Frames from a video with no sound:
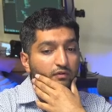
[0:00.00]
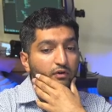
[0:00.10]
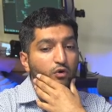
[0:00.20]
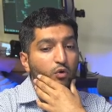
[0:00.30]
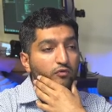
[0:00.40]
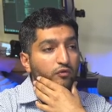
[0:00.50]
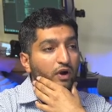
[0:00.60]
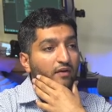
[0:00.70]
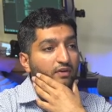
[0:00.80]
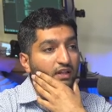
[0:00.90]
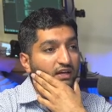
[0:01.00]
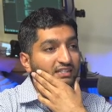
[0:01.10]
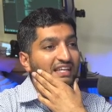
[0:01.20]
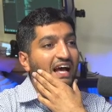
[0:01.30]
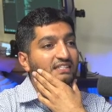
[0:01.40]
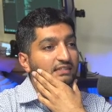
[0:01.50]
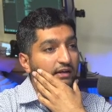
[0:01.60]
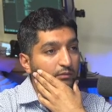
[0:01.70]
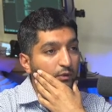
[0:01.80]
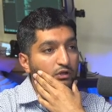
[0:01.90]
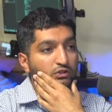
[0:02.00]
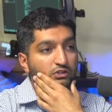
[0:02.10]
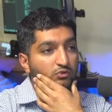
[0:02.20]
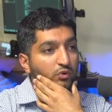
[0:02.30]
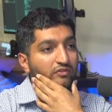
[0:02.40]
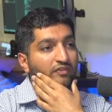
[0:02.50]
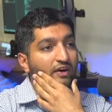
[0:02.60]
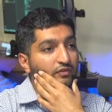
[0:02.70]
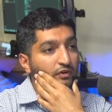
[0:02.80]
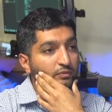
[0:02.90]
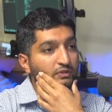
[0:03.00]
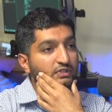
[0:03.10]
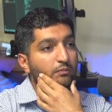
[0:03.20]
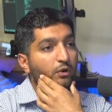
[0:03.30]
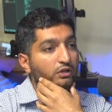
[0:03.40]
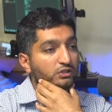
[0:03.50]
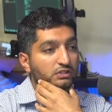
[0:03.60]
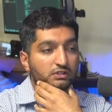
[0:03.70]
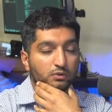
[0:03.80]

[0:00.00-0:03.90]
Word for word: were known for having like SaaS like margins, 25, 30% margins.